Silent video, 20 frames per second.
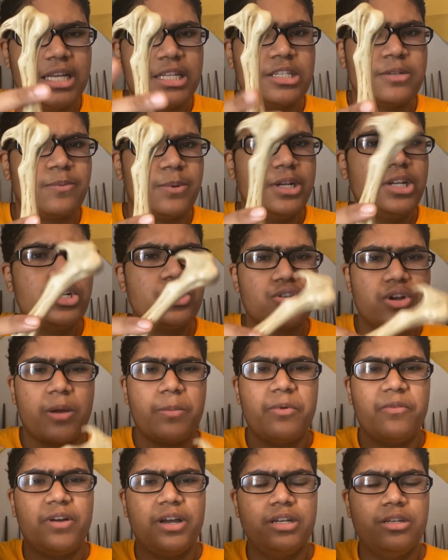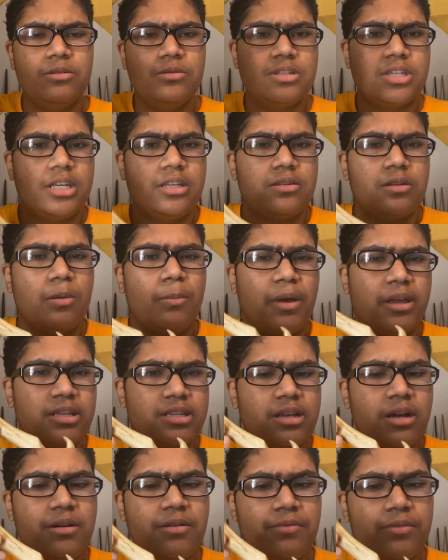It's pretty sharp, if I do say so
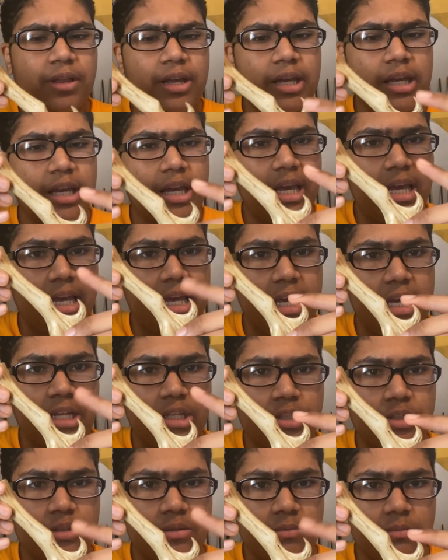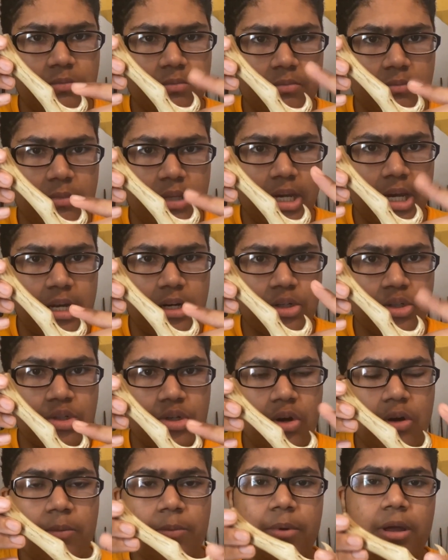myself. Like, it's kind of
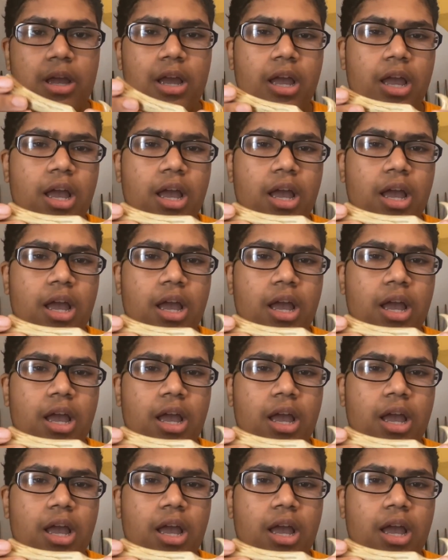sharp.